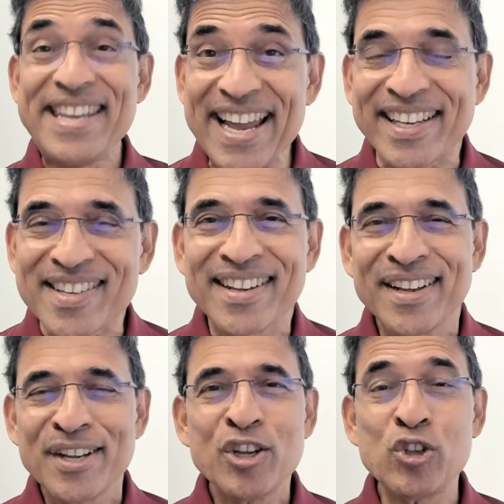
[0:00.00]
yet
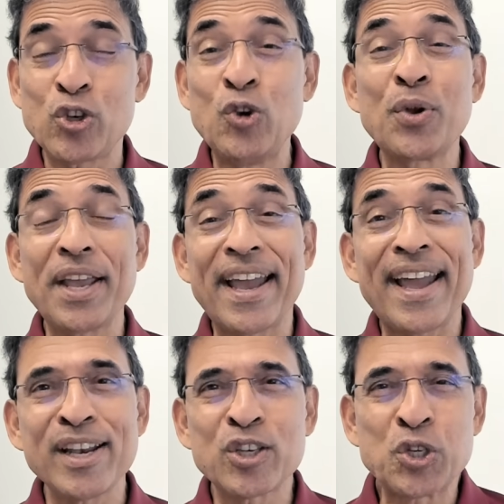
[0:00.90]
is looking
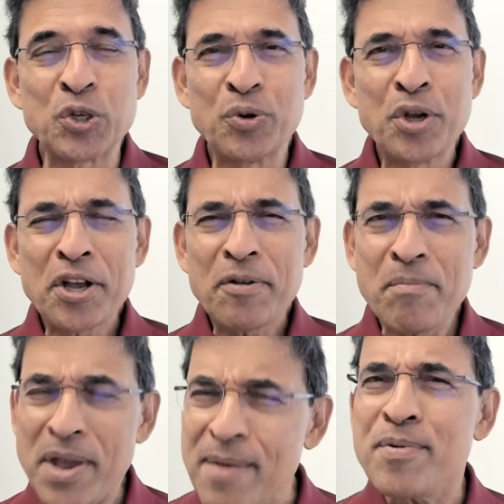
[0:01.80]
ahead to
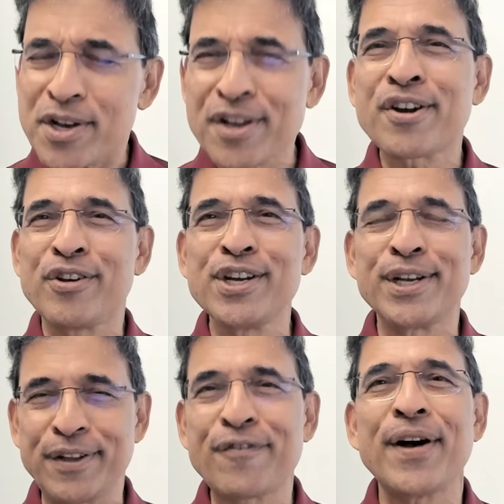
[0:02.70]
maybe a
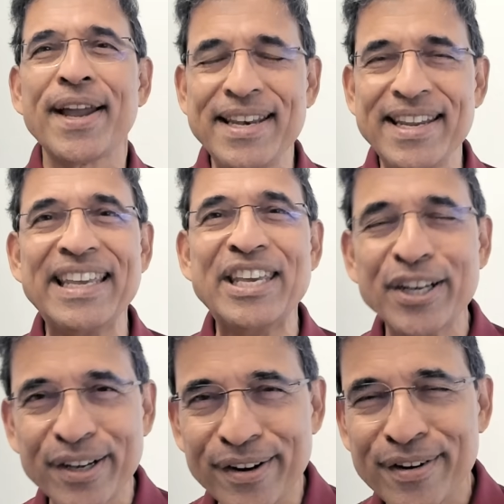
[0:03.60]
career-defining
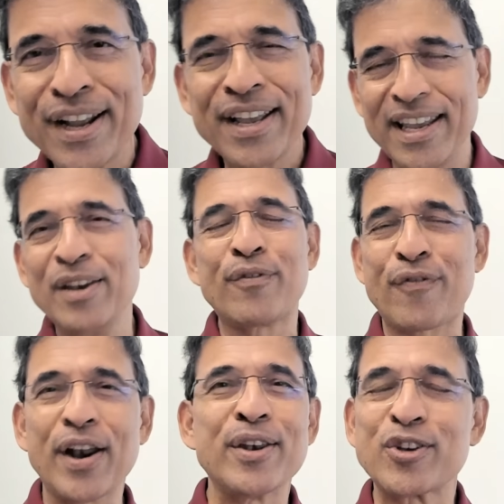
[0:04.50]
year in
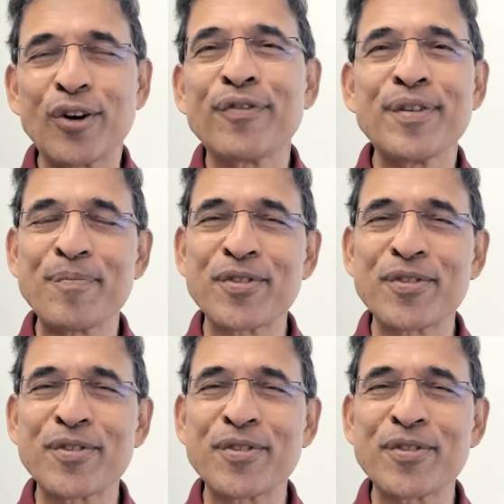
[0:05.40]
front of him.